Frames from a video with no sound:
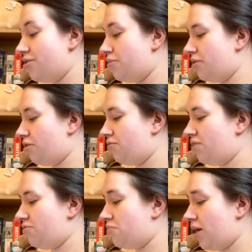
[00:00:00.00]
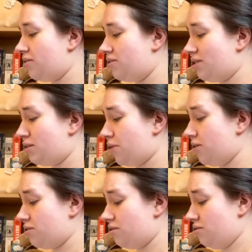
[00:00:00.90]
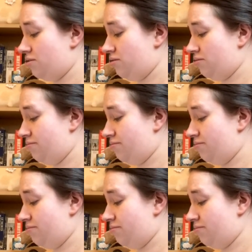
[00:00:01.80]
and that our favourite band is the Spice Girls.